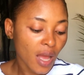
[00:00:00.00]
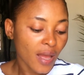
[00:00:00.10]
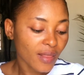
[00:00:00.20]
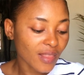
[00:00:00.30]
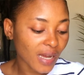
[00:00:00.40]

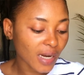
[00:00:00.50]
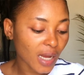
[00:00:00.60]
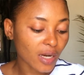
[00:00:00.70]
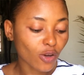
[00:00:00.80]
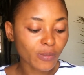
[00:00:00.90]
that
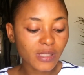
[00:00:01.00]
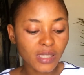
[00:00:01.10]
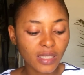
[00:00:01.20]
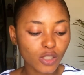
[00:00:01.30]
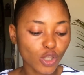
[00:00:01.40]
can
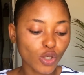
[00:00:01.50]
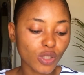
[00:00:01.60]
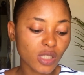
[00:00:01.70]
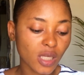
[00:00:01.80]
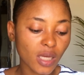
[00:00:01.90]
upset your
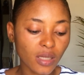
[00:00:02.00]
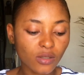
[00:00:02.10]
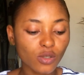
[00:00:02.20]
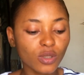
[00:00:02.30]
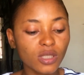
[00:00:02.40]
skin.
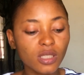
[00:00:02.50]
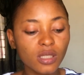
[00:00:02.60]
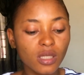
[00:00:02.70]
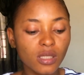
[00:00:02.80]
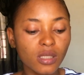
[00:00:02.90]
So this
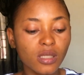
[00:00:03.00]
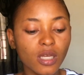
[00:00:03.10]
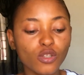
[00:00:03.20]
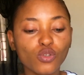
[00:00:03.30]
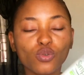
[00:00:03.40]
is
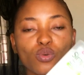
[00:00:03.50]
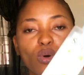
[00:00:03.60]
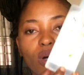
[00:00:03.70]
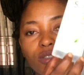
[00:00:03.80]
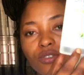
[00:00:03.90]
in
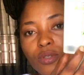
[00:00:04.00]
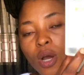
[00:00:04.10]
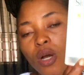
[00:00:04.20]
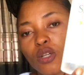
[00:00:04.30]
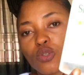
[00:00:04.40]

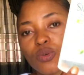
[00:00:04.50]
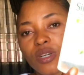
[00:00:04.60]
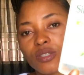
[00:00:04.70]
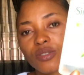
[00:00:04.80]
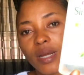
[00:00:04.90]

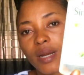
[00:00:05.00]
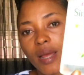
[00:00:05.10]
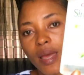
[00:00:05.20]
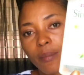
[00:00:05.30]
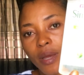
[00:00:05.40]
200
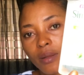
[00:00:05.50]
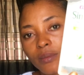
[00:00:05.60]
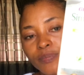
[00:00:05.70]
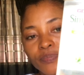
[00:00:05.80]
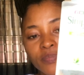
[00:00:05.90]
ml.
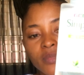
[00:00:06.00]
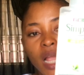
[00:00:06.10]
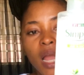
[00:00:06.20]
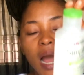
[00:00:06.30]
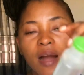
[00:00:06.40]

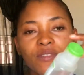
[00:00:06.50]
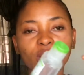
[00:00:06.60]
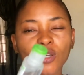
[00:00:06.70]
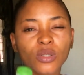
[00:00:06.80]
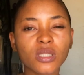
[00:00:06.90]
I've
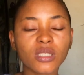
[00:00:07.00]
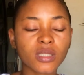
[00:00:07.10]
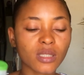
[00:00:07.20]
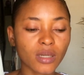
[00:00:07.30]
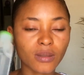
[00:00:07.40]
not used
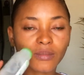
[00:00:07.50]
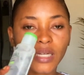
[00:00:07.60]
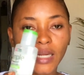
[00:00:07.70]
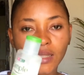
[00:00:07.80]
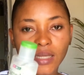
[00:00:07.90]
this
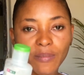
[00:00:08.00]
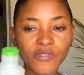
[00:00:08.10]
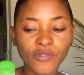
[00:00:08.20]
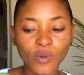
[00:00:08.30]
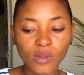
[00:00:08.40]
cleanser
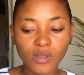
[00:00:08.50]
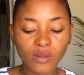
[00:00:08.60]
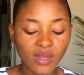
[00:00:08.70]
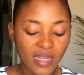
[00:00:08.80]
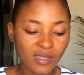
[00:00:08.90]
before, so
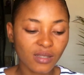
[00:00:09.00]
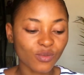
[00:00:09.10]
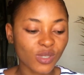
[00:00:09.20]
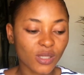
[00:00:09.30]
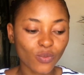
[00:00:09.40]
that's the
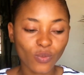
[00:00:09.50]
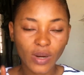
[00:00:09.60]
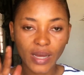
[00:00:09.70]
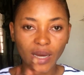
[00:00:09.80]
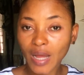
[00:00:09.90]
reason
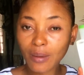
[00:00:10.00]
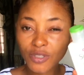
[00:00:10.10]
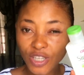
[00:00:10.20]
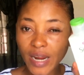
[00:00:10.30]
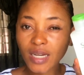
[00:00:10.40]
why I'm
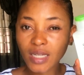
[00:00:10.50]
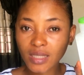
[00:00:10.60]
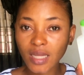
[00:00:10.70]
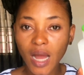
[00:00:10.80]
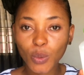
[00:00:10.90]
trying
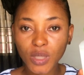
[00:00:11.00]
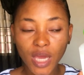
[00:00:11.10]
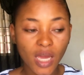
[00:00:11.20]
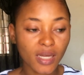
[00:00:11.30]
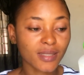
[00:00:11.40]
this out
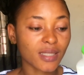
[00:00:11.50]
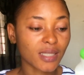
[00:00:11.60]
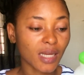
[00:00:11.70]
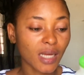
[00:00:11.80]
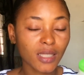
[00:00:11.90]
here
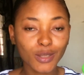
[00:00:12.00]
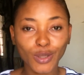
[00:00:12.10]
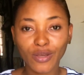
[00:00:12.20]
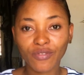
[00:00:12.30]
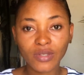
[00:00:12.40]
today. So
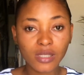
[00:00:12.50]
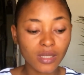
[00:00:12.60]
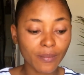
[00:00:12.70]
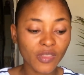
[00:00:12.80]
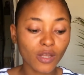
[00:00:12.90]
if it's
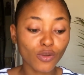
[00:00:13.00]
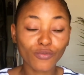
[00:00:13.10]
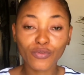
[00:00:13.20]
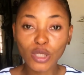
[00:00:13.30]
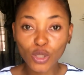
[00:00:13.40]
something
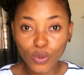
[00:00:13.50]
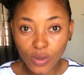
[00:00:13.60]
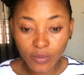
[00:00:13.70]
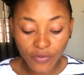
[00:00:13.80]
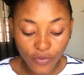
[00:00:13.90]
you've
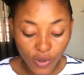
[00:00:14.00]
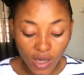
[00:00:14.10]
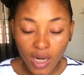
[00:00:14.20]
used before,